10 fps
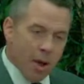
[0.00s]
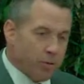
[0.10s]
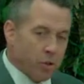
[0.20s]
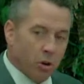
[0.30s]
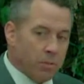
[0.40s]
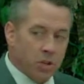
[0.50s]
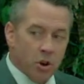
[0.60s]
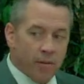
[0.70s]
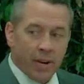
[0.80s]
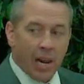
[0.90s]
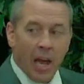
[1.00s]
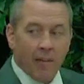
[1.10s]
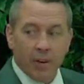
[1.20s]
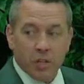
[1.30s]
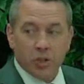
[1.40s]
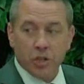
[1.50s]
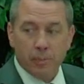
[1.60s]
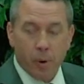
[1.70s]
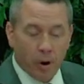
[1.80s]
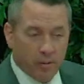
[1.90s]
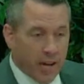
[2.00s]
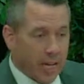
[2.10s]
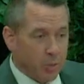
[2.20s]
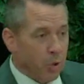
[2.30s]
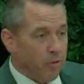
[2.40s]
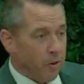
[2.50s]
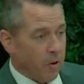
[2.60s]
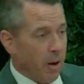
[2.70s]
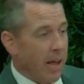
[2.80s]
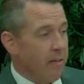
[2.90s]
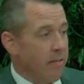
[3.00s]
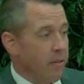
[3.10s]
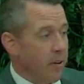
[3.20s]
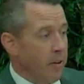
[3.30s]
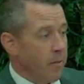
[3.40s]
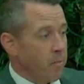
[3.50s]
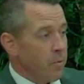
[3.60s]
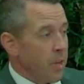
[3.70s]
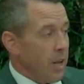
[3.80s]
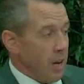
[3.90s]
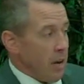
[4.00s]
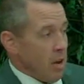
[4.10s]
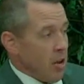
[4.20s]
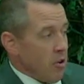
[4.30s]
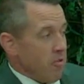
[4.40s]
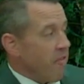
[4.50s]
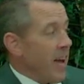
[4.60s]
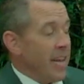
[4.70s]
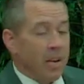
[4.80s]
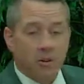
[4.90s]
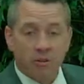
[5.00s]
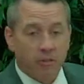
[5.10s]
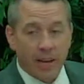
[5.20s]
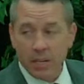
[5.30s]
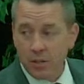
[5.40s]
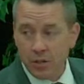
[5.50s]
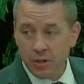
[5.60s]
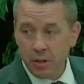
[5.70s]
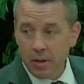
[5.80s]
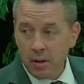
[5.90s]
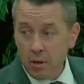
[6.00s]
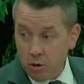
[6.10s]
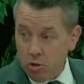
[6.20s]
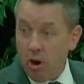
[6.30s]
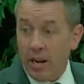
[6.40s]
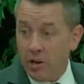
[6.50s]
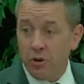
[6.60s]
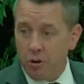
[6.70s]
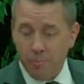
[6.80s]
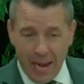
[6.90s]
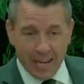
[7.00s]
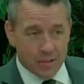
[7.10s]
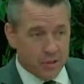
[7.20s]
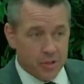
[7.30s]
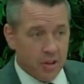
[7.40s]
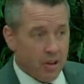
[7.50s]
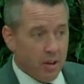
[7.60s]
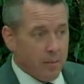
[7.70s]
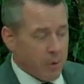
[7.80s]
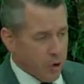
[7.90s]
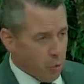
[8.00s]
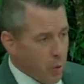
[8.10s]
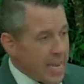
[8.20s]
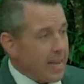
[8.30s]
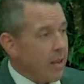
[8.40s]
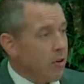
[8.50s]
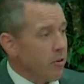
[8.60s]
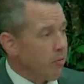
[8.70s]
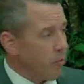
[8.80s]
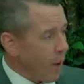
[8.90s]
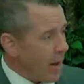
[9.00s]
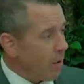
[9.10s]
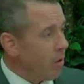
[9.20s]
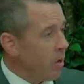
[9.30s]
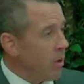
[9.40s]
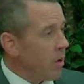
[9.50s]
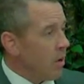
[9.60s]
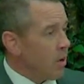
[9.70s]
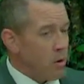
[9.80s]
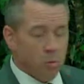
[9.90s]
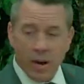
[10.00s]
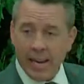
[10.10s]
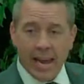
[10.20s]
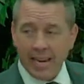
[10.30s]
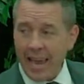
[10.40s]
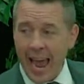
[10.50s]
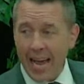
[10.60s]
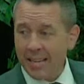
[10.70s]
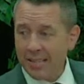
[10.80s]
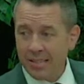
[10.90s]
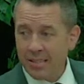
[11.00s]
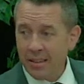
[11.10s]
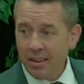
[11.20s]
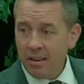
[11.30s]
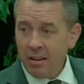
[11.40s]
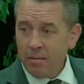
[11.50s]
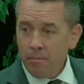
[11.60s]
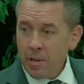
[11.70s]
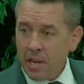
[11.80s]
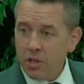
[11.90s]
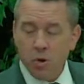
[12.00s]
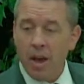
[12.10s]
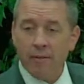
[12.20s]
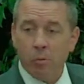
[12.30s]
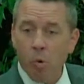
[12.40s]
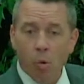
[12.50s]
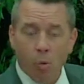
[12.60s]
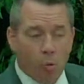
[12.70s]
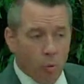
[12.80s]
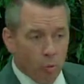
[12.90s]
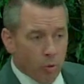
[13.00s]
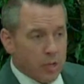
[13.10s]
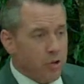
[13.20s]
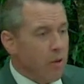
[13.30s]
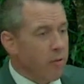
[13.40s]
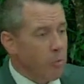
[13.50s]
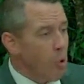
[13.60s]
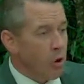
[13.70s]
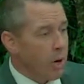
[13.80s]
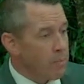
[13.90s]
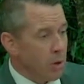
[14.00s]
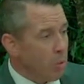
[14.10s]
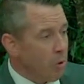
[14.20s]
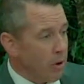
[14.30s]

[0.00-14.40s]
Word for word: storms in your everyday life, and it's just a part of God's will for your life. And, and, and you're fighting in your flesh, and you're trying to do your best but you're weak, and you're frail, you're running out of gas because you haven't reached over and woken up the Lord.